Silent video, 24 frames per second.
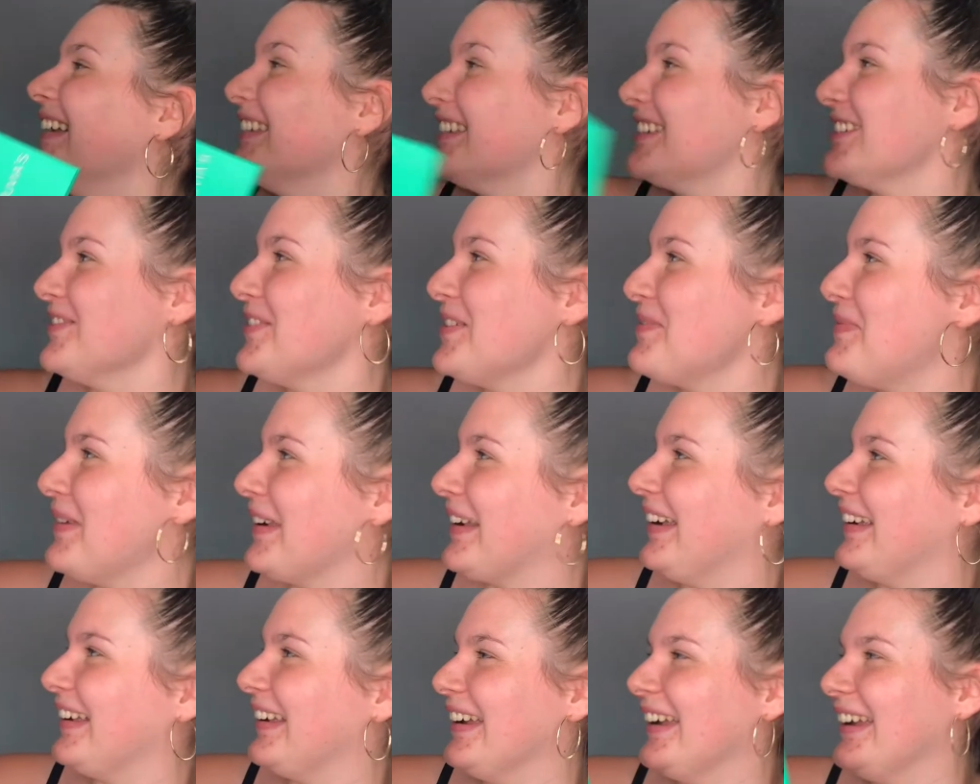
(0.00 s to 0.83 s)
Should we
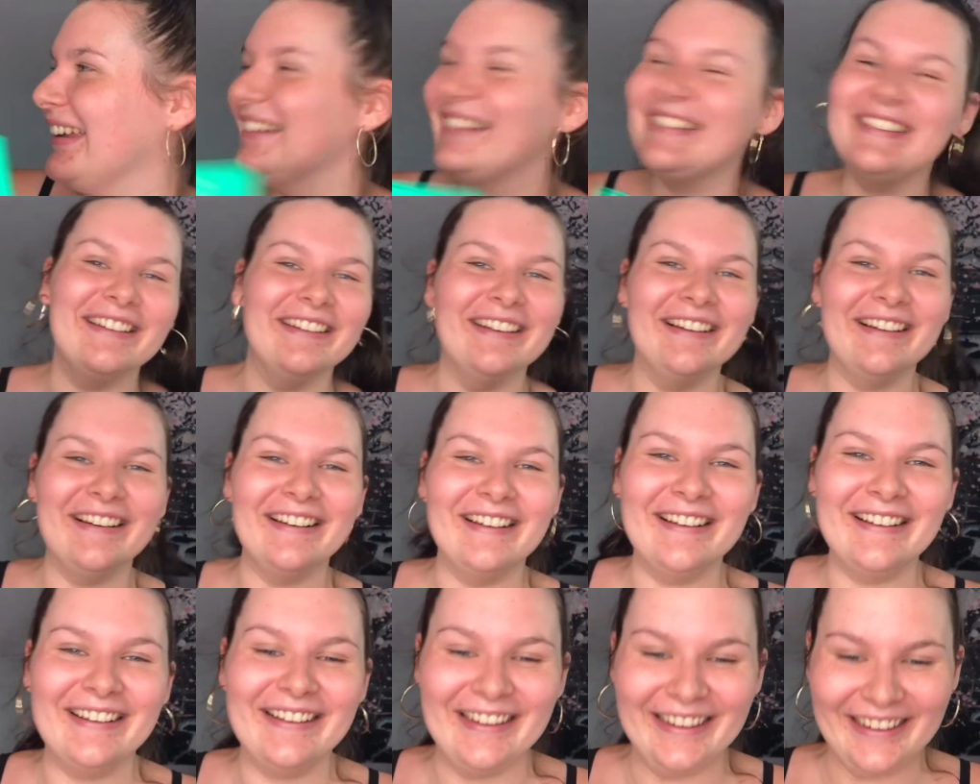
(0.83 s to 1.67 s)
pick again?
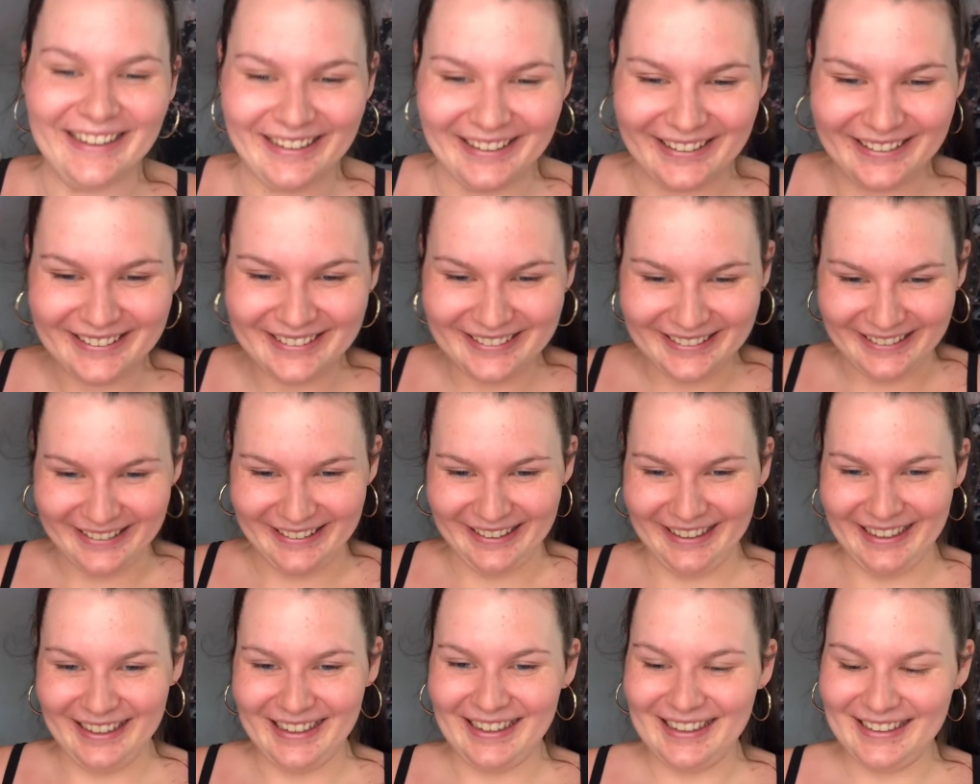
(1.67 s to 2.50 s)
Nah,
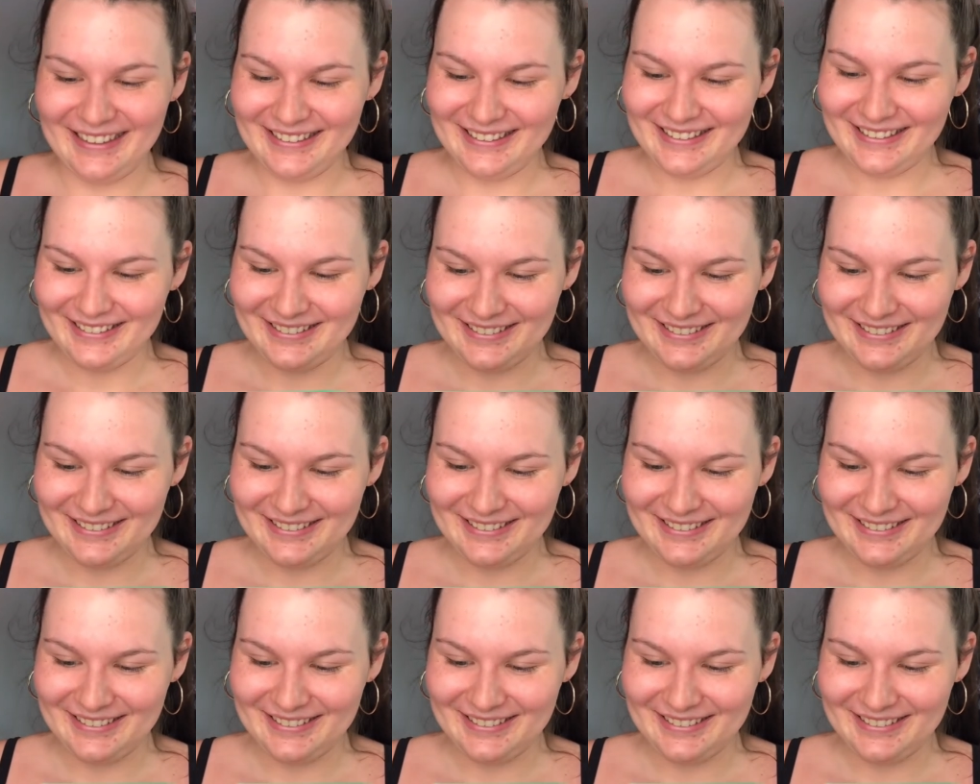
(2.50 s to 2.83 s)
nah.